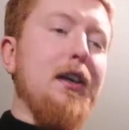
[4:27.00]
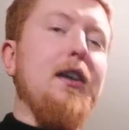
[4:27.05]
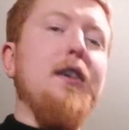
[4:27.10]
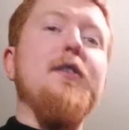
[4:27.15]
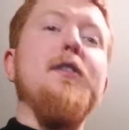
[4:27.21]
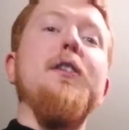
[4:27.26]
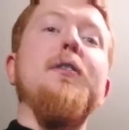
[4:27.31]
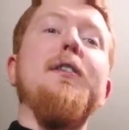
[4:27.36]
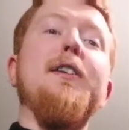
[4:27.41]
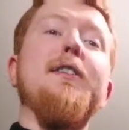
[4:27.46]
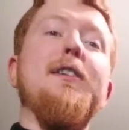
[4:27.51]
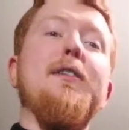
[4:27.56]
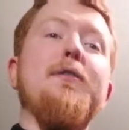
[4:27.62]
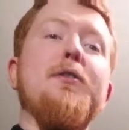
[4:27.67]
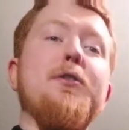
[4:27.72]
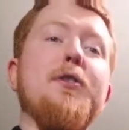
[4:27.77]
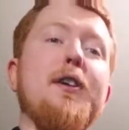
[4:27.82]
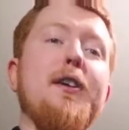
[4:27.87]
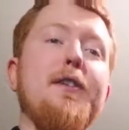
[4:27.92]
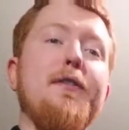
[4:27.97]
So let's have a
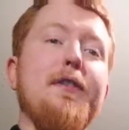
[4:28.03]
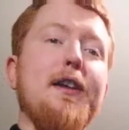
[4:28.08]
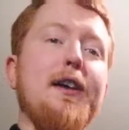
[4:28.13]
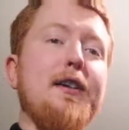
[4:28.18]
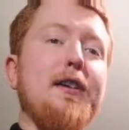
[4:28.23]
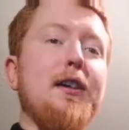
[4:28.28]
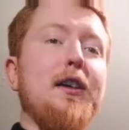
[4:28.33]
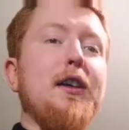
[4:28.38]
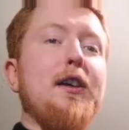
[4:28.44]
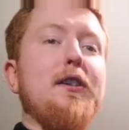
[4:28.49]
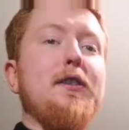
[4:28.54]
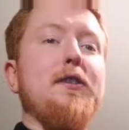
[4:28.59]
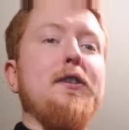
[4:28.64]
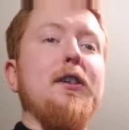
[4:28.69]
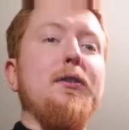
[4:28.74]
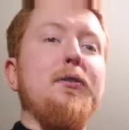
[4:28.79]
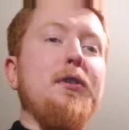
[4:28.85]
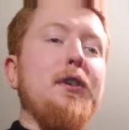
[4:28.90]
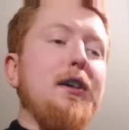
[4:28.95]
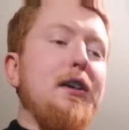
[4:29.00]
try of that.
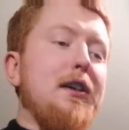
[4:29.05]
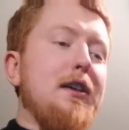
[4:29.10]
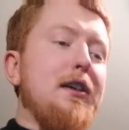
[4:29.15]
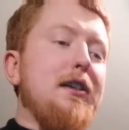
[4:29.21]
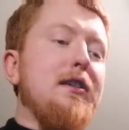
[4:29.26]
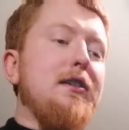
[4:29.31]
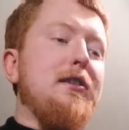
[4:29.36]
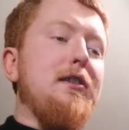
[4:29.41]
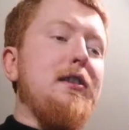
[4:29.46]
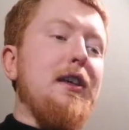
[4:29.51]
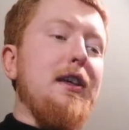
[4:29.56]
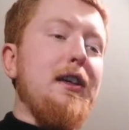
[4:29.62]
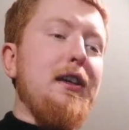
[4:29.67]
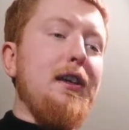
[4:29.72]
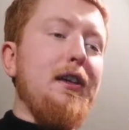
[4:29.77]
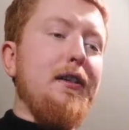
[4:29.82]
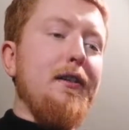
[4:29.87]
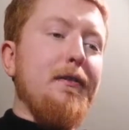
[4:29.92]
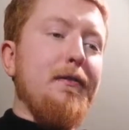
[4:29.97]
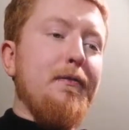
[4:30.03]
So D,